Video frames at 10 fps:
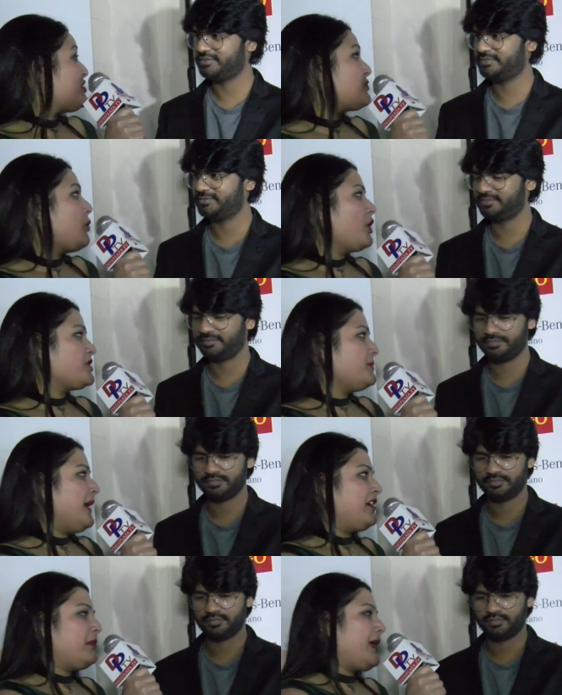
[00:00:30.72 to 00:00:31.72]
Speaker 1: just watched,
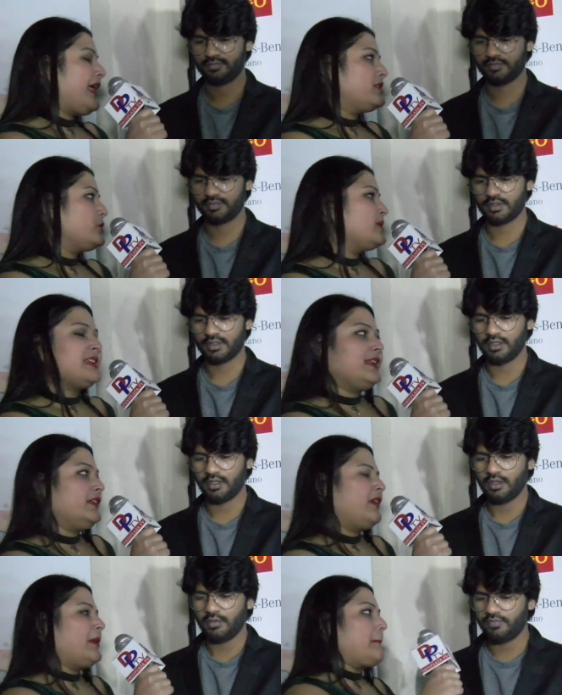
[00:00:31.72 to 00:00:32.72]
Mehram and Don't Tell
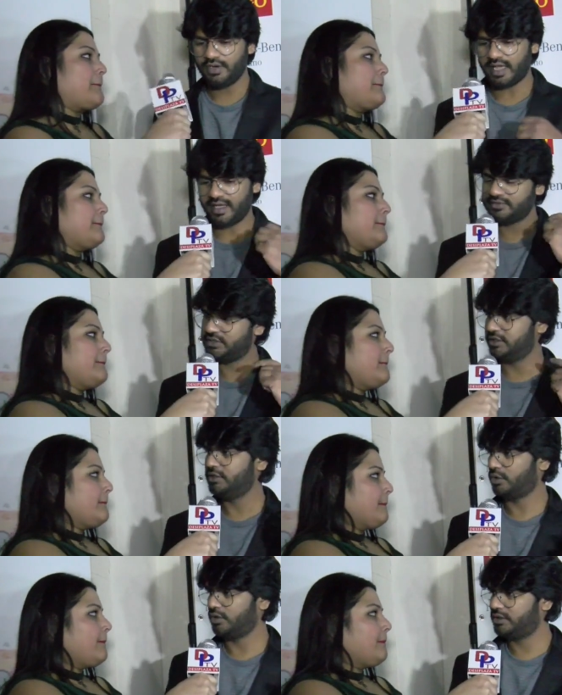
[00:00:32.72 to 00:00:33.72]
Anyone?
Speaker 2: Well, I've seen
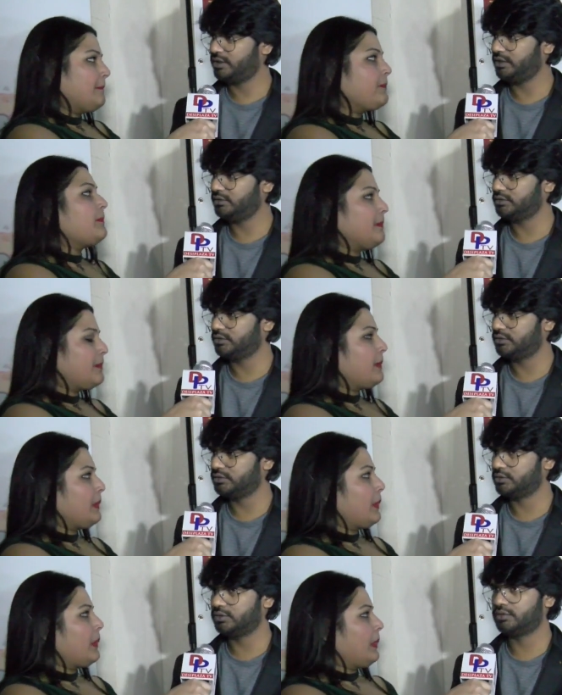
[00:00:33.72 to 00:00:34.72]
it already in
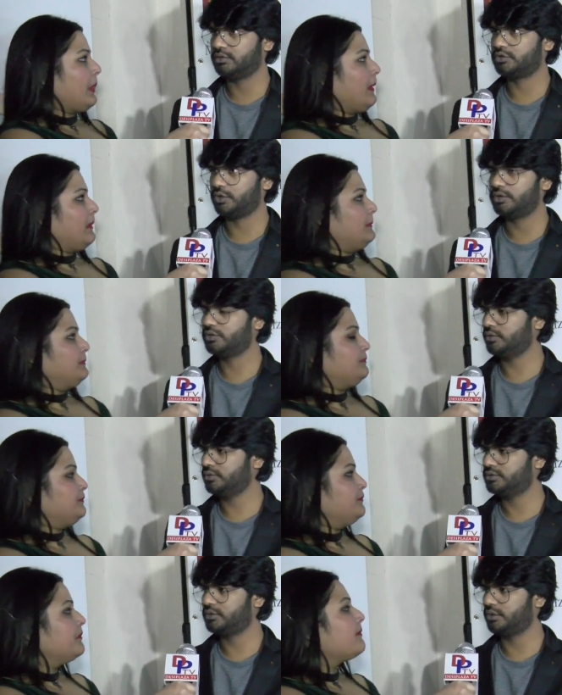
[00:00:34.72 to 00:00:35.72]
uh, Toronto.
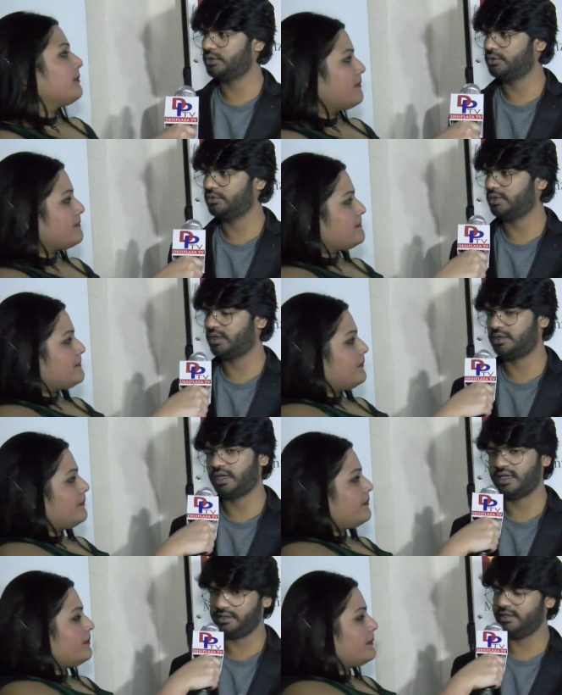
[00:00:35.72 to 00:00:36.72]
So, you know, uh,
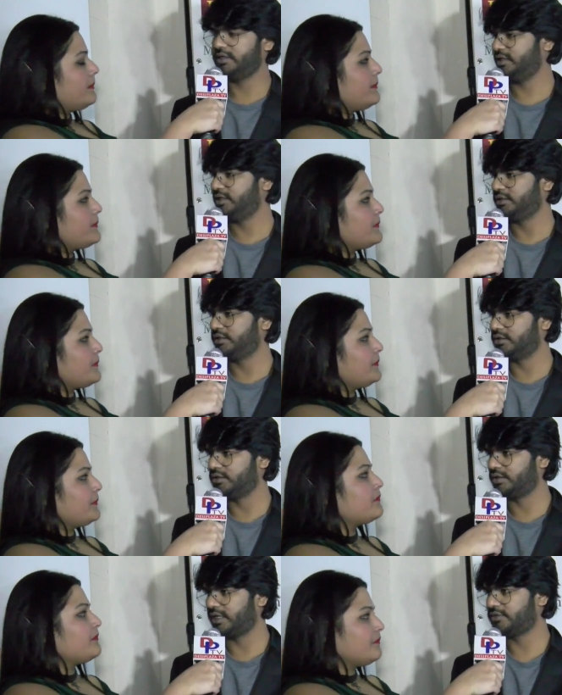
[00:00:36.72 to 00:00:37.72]
I really
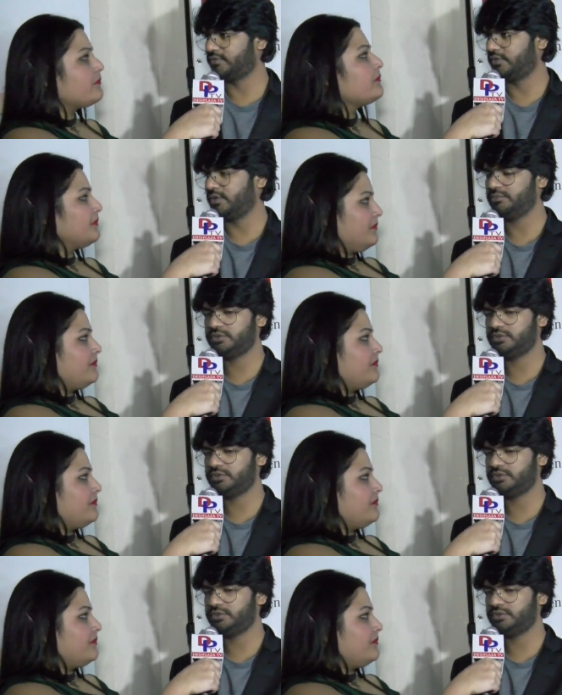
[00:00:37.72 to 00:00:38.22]
uh, like the film.